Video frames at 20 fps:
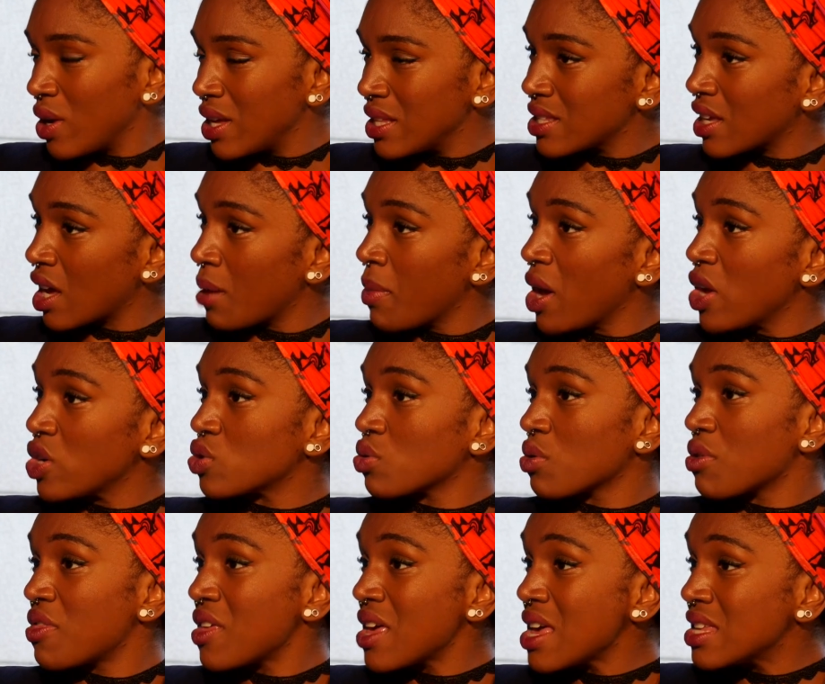It's commercial
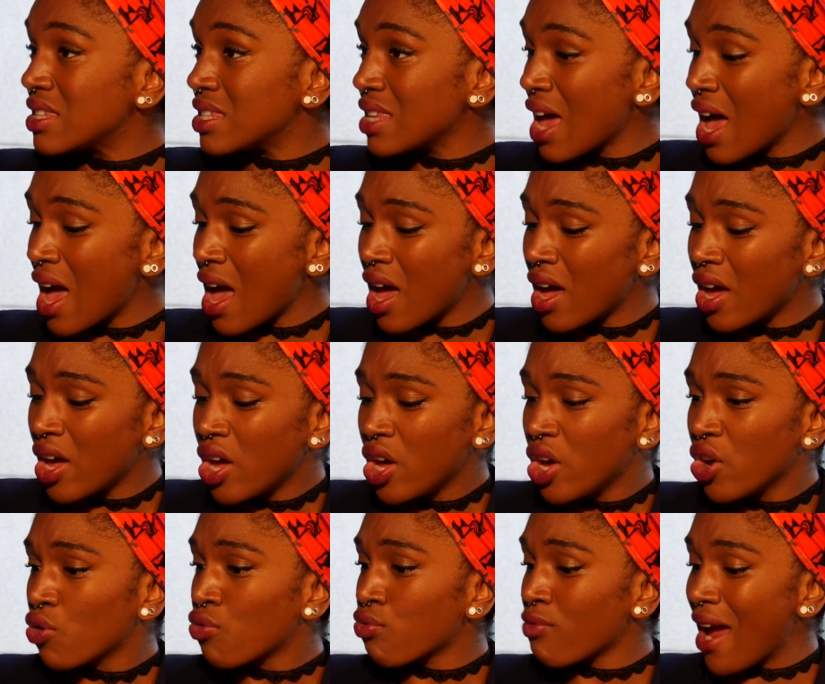theatre,
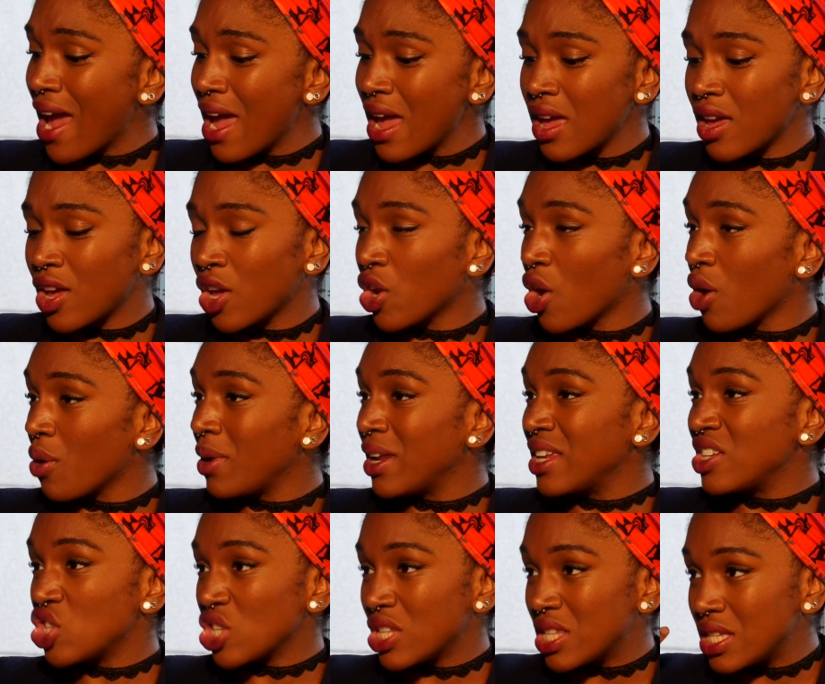great. You know,
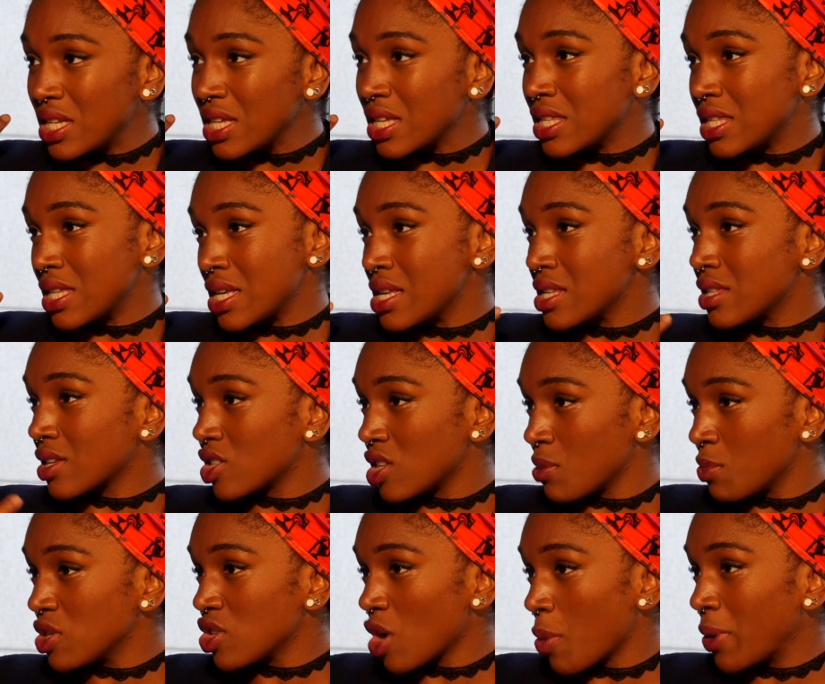logistics is, because
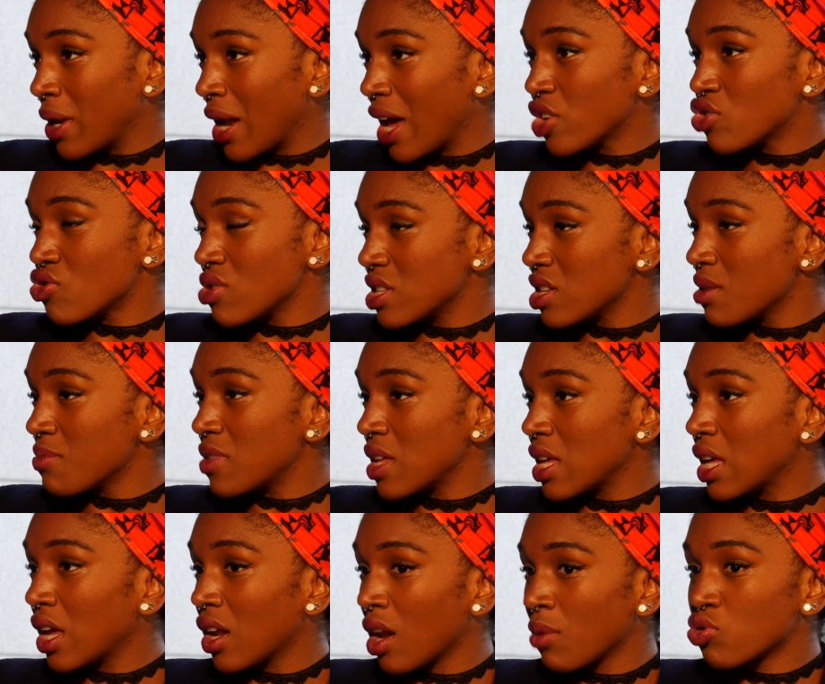I'm a jobbing actress and I'm
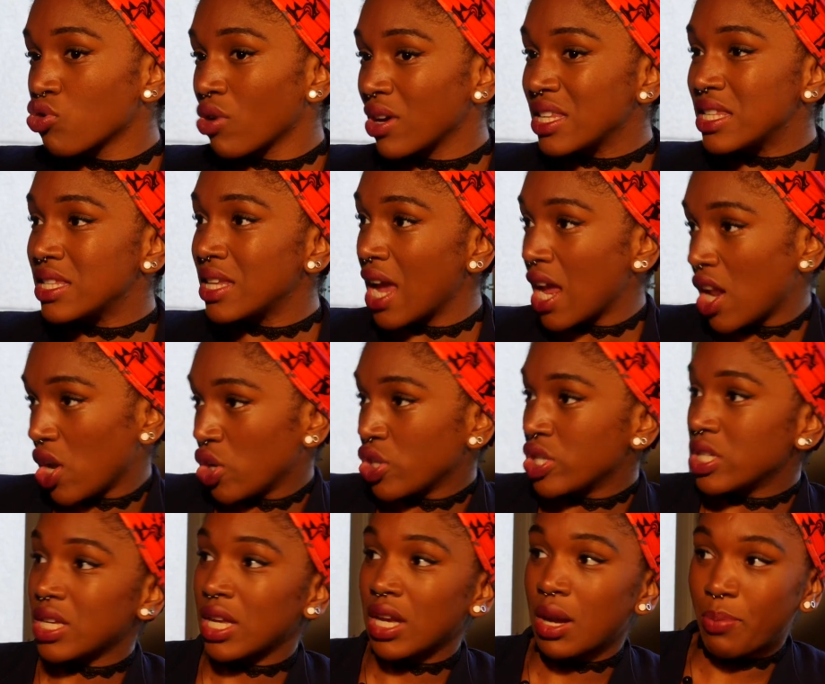thinking I'm trying to stay in
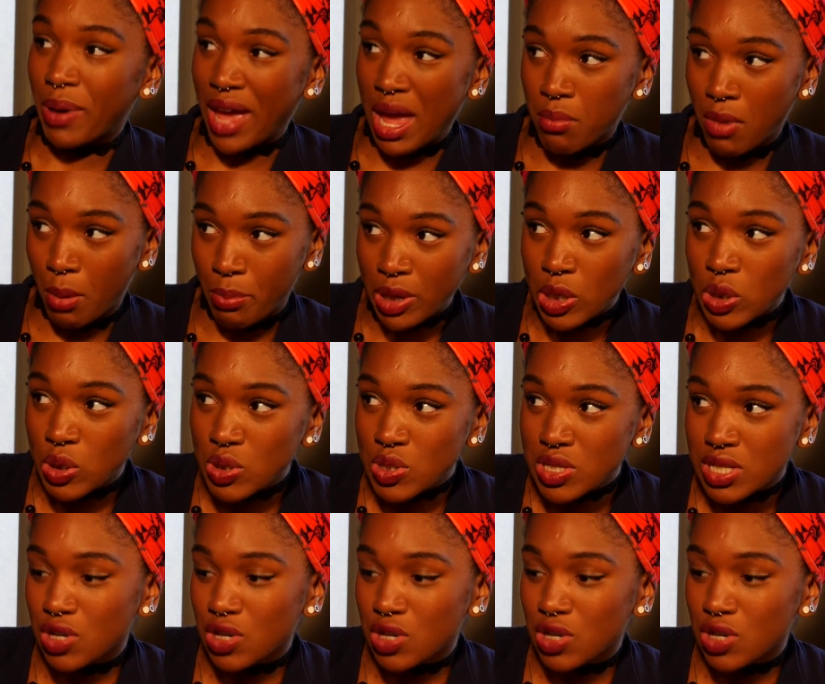London and pay my bills.